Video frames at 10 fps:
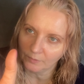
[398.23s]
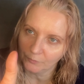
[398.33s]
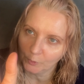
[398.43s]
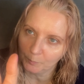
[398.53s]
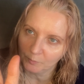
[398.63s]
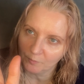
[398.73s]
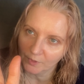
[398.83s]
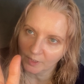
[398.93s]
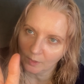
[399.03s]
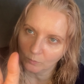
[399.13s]
on top of the
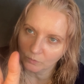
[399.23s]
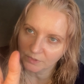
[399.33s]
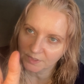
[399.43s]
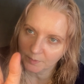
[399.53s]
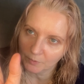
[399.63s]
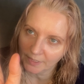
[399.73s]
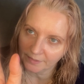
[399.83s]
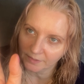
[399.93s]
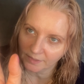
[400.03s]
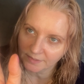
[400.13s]
gold, see what that
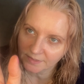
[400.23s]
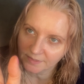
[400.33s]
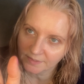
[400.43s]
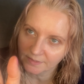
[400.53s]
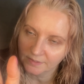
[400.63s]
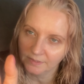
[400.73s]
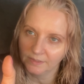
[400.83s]
does.